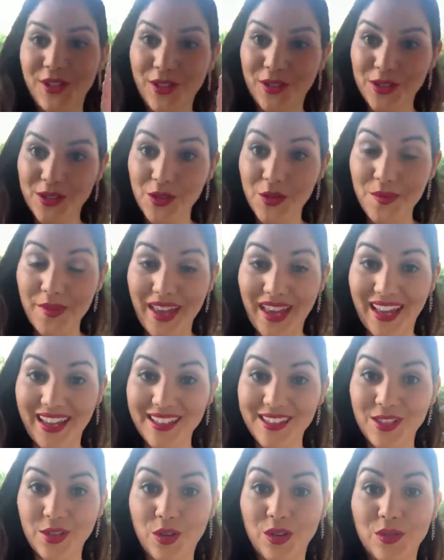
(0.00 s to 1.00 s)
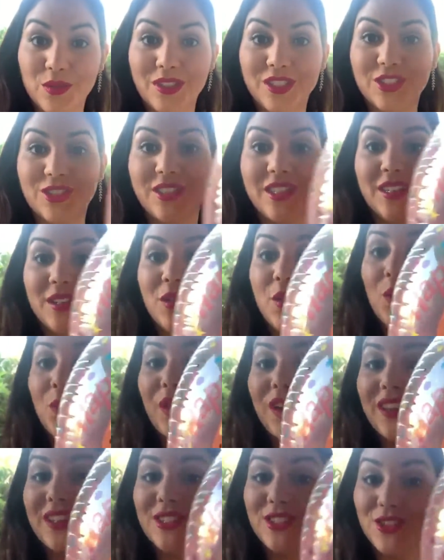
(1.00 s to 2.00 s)
those who may ask or wondering
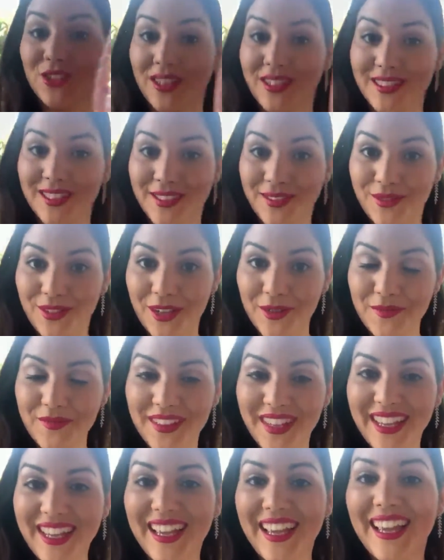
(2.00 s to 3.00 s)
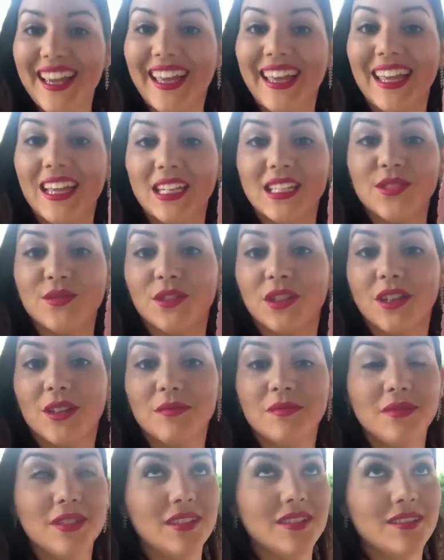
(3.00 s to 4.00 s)
where this dress is from, it is
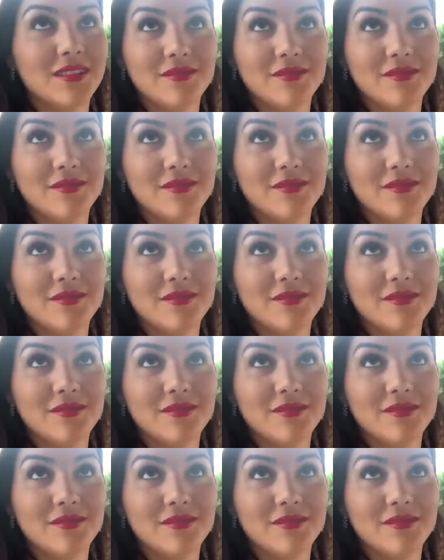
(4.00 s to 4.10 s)
from,